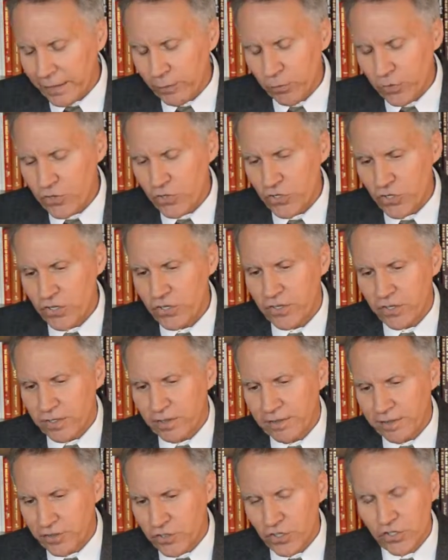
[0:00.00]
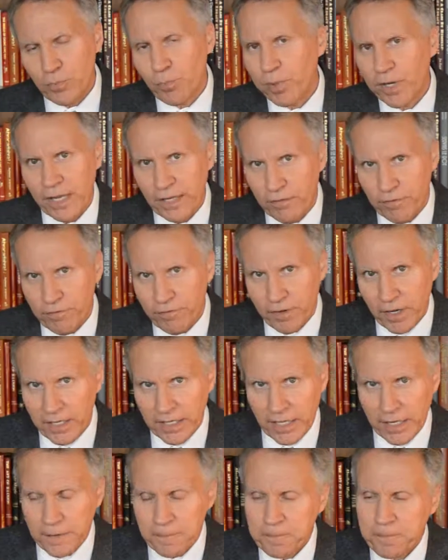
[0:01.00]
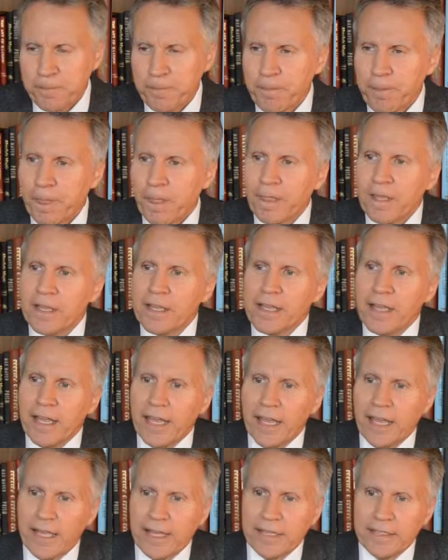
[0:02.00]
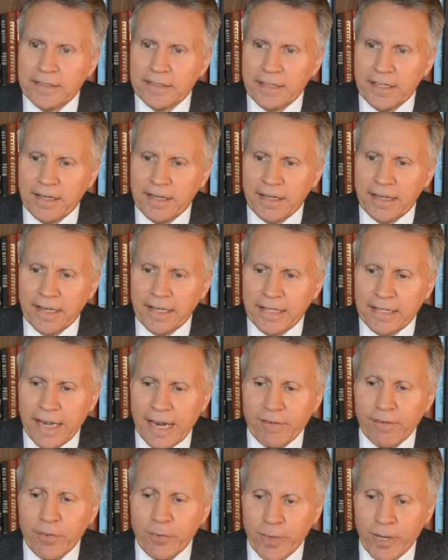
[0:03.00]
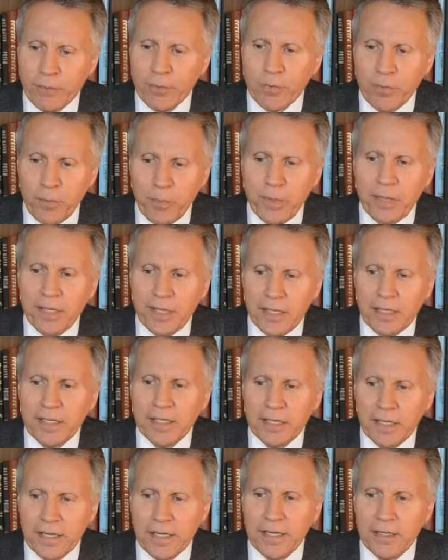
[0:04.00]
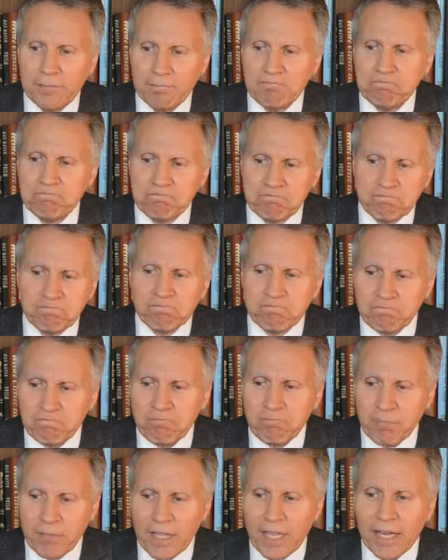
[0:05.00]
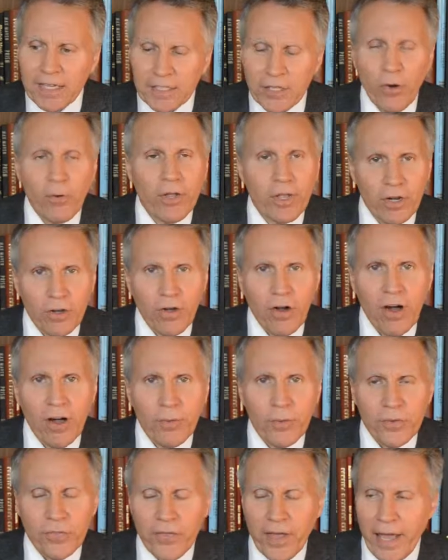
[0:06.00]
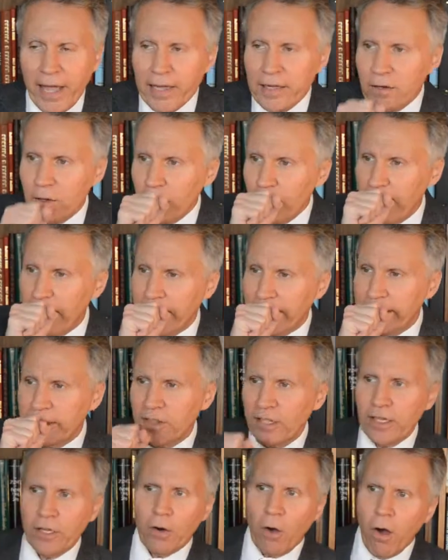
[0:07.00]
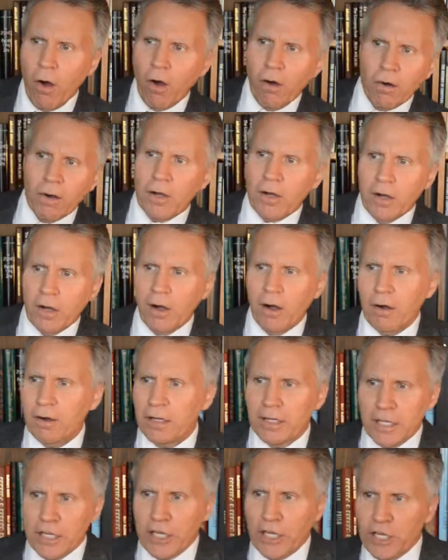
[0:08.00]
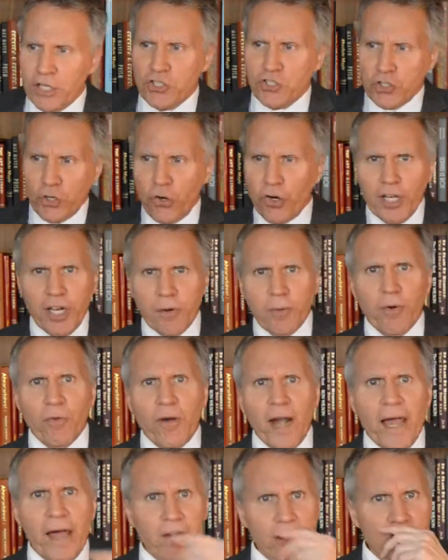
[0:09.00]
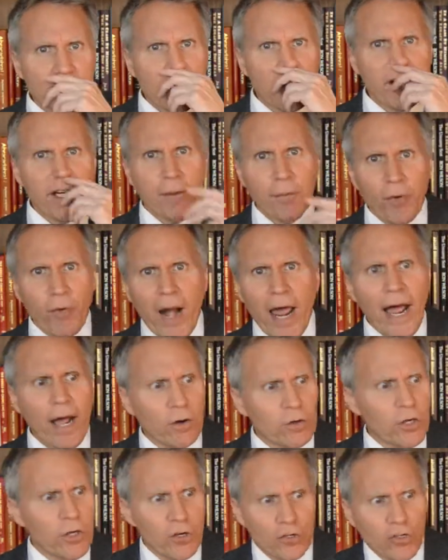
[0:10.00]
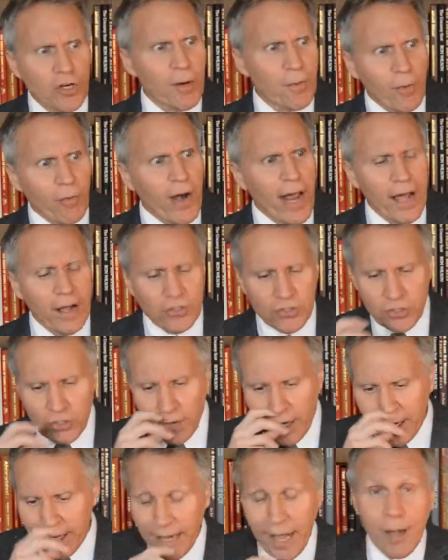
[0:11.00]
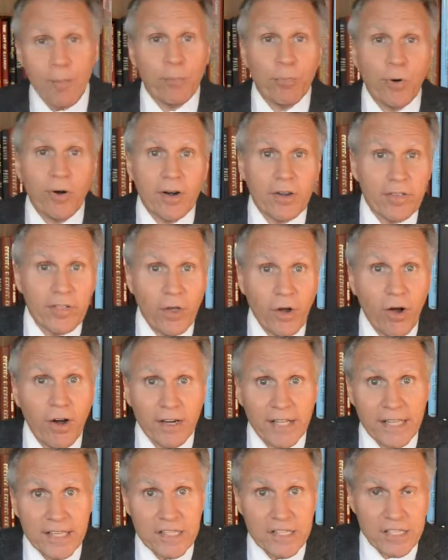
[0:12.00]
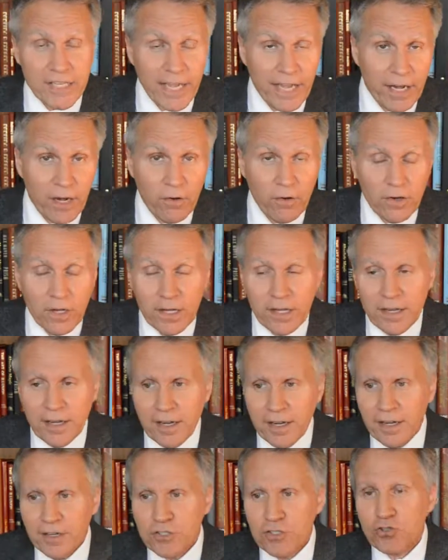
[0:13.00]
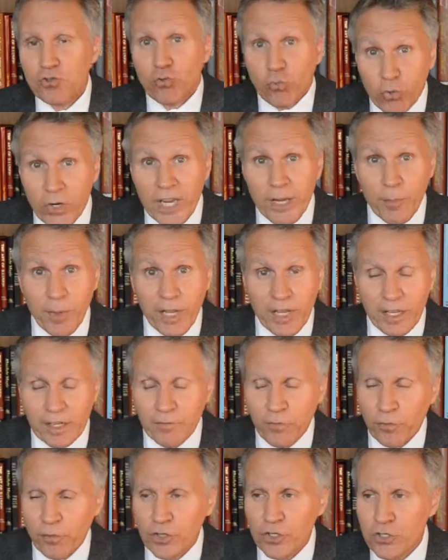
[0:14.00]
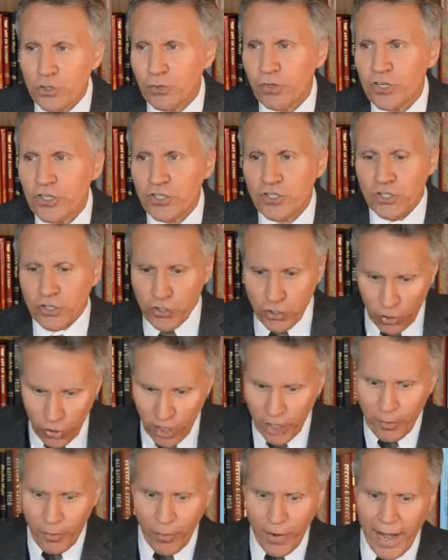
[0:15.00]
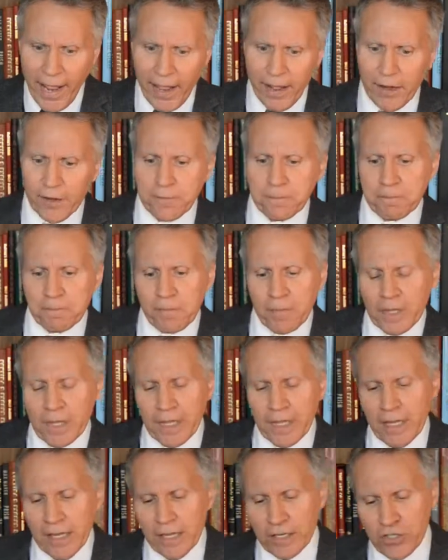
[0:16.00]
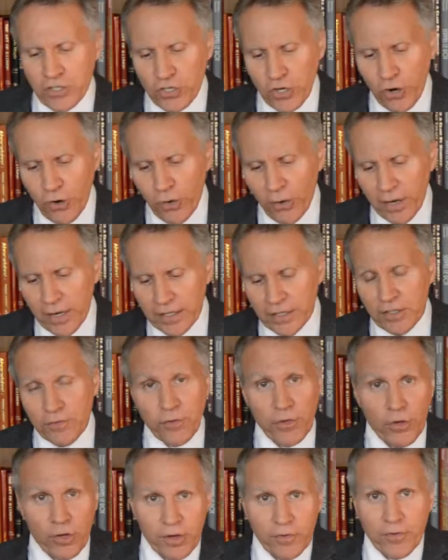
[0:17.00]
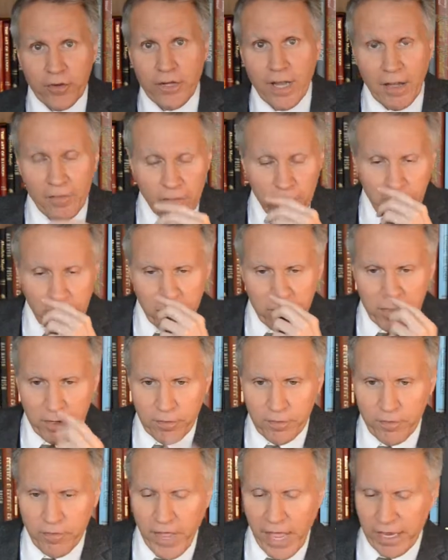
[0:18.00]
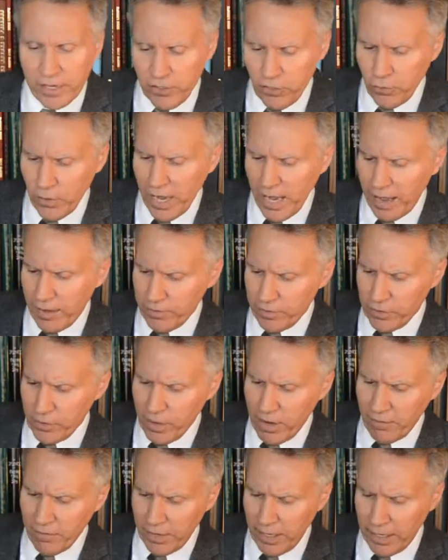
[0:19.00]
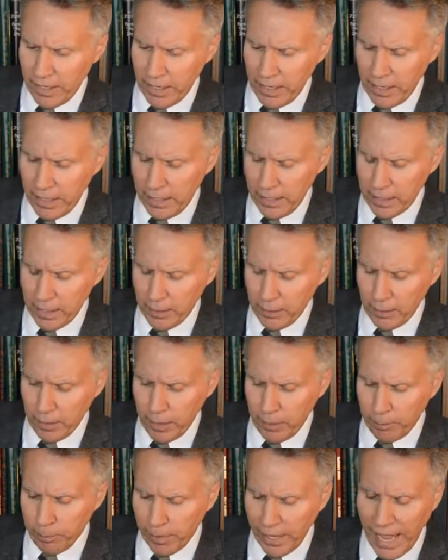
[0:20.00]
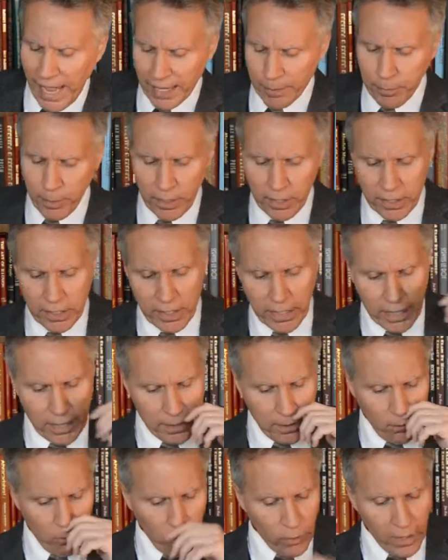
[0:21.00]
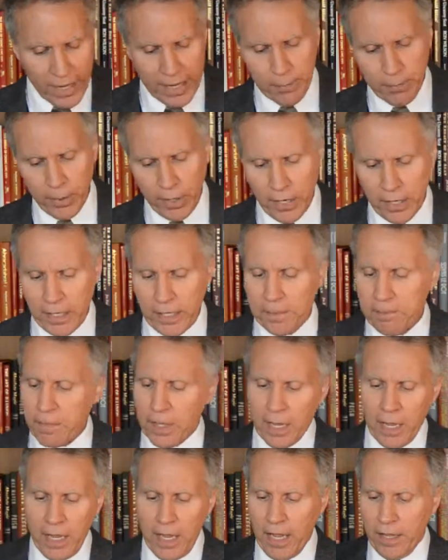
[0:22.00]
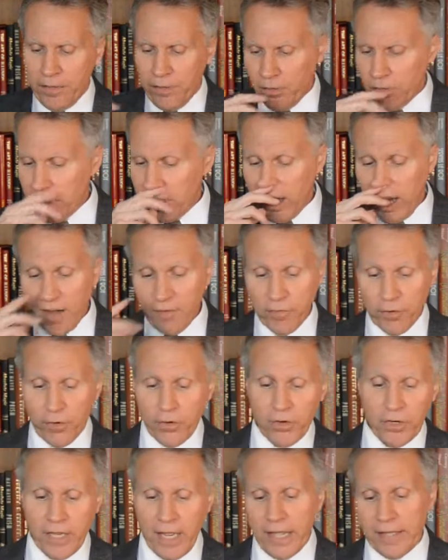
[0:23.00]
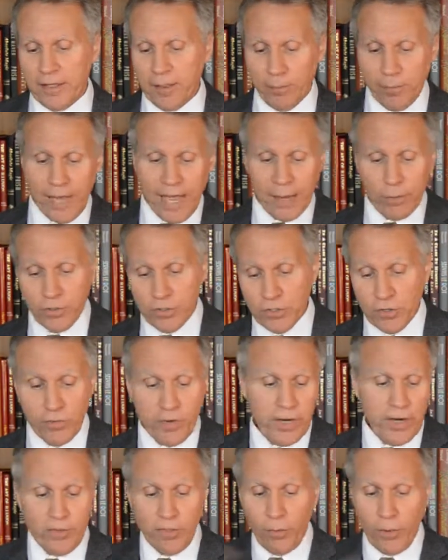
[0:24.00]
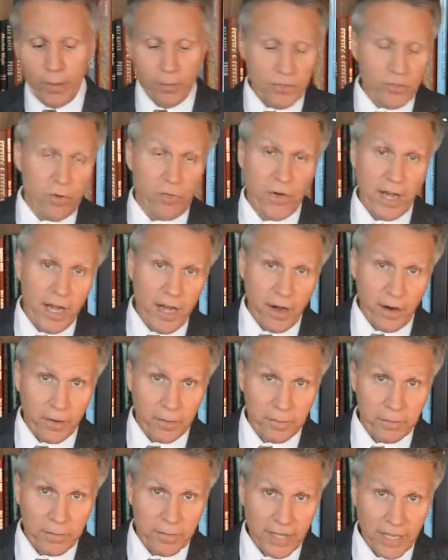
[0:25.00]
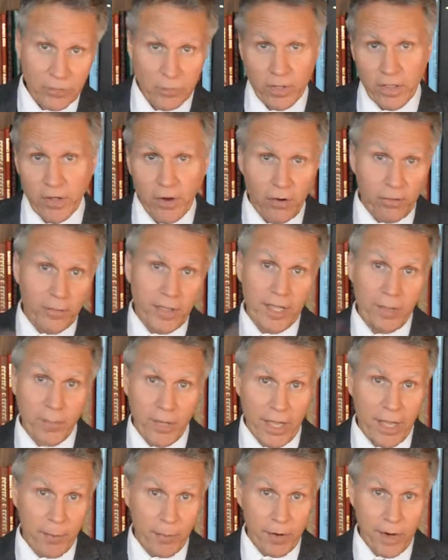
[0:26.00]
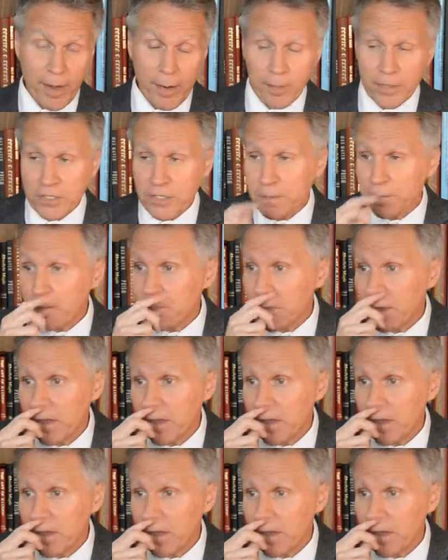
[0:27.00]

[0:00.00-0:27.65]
It was just plain funny. And I remember being going along with that and thinking, oh, he's turning him around. So I'm part of the audience now, screaming for George to turn him around. And so if you're not familiar with the effect, you have a black bunny and a white bunny, and they're covered, and the black one's over here and the white one's over here. That's why they call them the hippie hop rabbits.